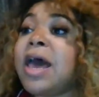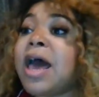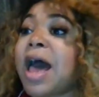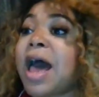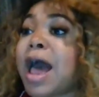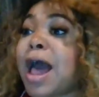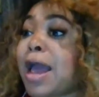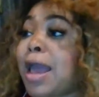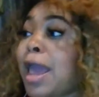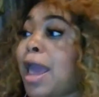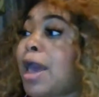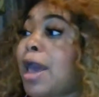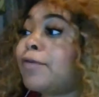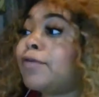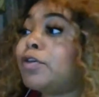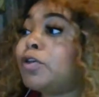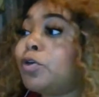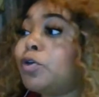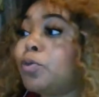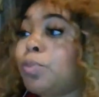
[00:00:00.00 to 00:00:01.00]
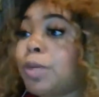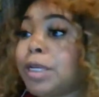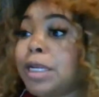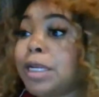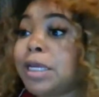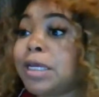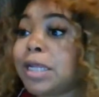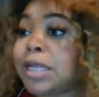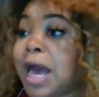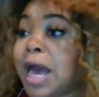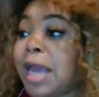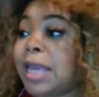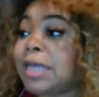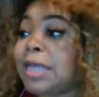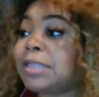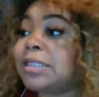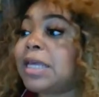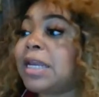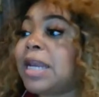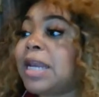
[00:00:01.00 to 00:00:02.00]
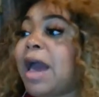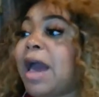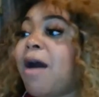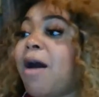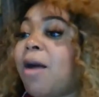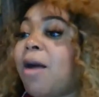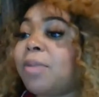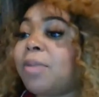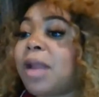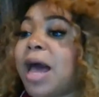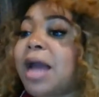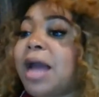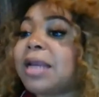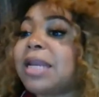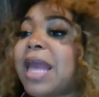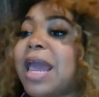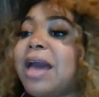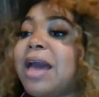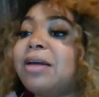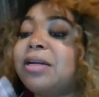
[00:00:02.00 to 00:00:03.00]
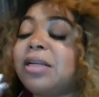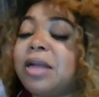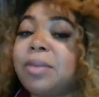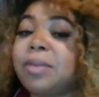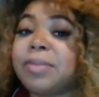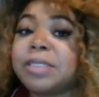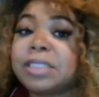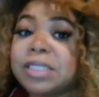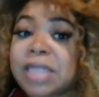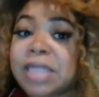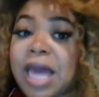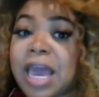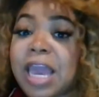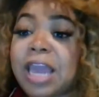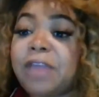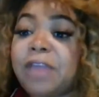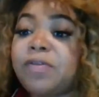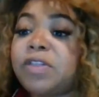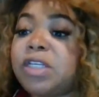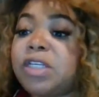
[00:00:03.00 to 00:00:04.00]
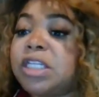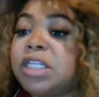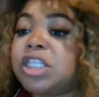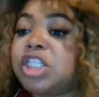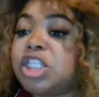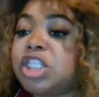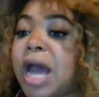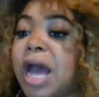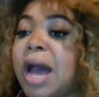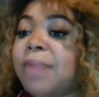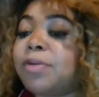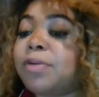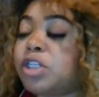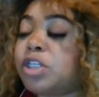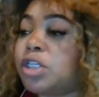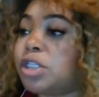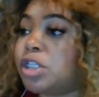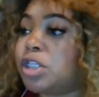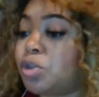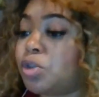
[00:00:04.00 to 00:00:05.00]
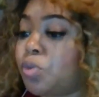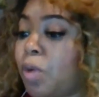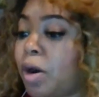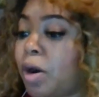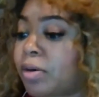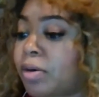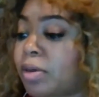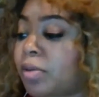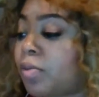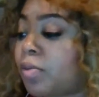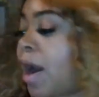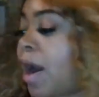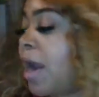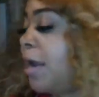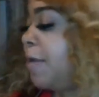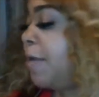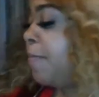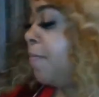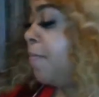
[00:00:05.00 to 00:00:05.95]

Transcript: I have too many clients and now I'm locked down and I'm a slave to this job or to this work, right?